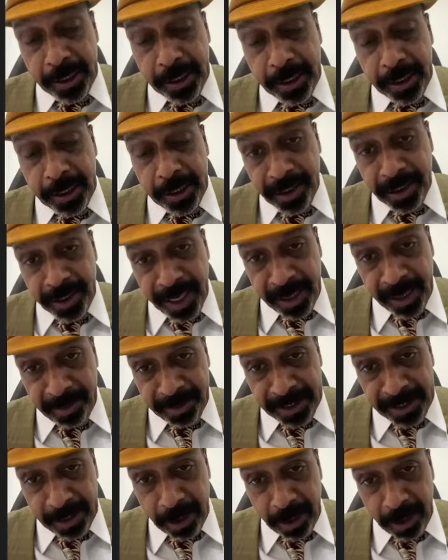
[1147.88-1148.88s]
story was
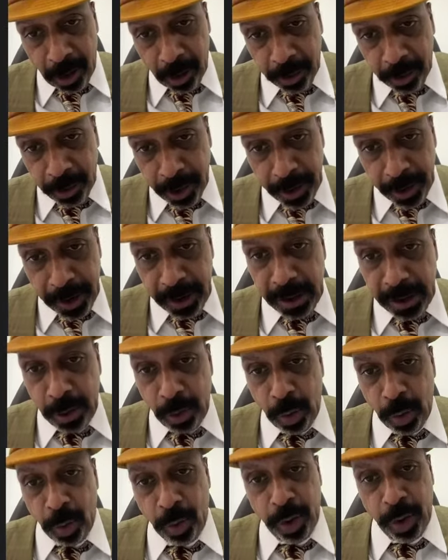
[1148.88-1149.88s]
said by the doctor ki
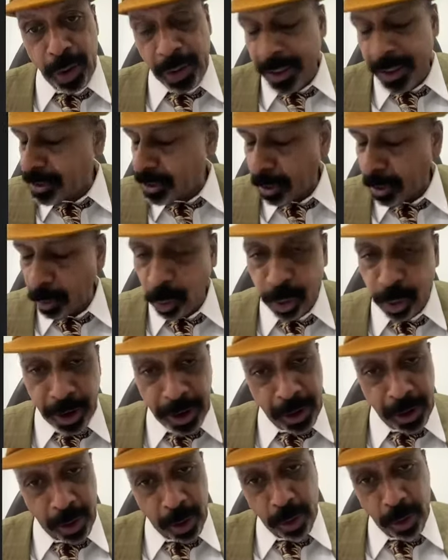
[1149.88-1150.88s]
you don't have any
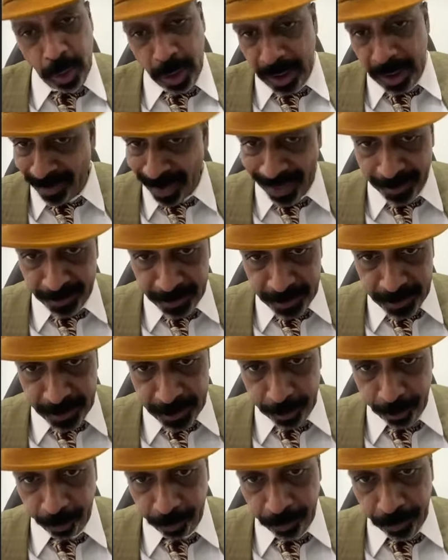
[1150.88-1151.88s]
solution, you have to live like
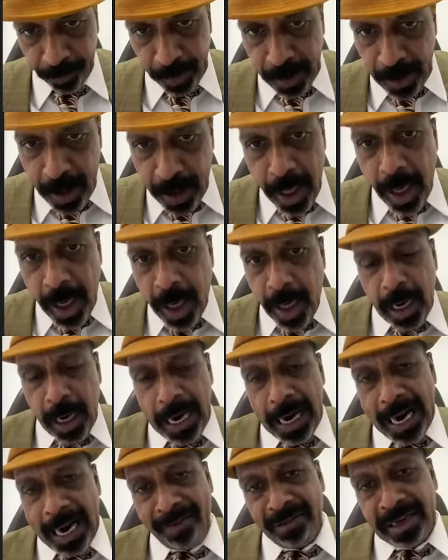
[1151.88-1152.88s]
this. I
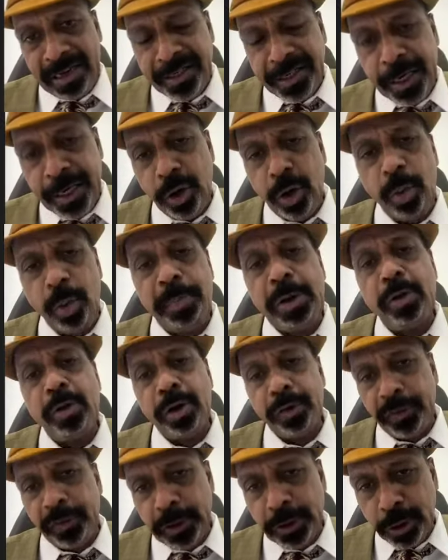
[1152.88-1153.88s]
will send you a
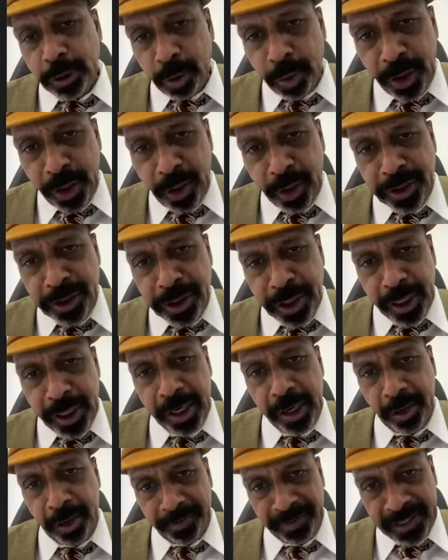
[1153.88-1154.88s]
beautiful story or
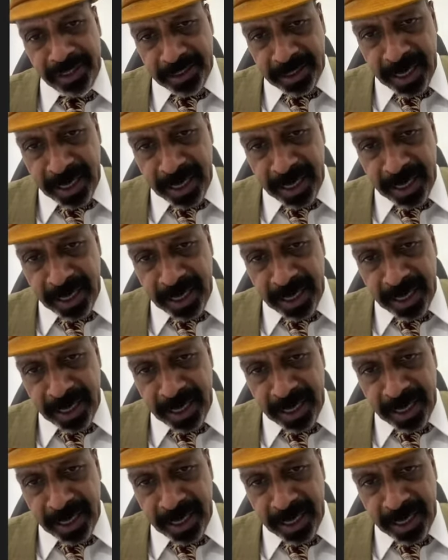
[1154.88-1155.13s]
journey of this